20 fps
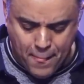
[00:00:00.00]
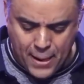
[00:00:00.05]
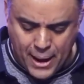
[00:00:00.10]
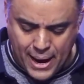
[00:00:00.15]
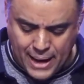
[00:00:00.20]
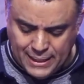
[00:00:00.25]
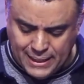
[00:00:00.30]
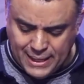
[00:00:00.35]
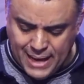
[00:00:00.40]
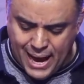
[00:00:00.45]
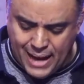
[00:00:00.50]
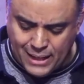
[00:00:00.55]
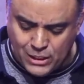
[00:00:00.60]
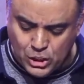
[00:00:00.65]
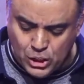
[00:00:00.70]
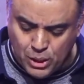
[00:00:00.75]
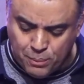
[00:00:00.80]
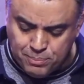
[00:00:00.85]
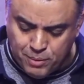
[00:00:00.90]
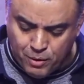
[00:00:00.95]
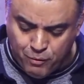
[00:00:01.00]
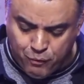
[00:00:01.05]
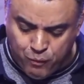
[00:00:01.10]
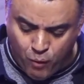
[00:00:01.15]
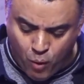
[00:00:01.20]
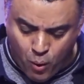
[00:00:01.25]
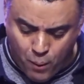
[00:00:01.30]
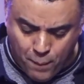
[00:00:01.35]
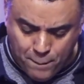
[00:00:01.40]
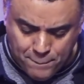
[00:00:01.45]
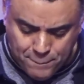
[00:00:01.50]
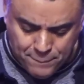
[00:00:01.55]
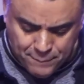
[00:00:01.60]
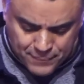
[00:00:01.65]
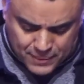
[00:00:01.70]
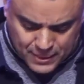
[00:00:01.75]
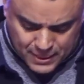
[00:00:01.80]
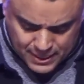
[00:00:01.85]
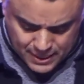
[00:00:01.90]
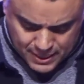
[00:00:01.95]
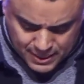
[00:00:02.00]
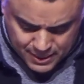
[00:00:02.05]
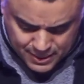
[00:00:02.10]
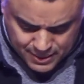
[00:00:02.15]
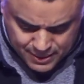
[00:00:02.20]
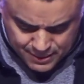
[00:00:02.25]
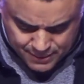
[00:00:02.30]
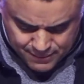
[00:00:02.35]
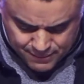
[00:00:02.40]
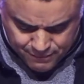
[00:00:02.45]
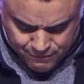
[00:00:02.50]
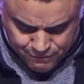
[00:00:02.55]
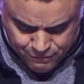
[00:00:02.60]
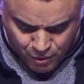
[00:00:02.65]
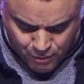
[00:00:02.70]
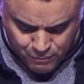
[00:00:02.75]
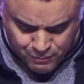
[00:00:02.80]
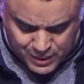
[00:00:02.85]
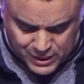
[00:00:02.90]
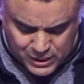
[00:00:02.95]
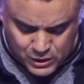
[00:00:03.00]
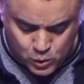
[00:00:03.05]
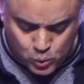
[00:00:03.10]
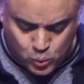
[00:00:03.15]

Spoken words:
And in Acts chapter 4, from verse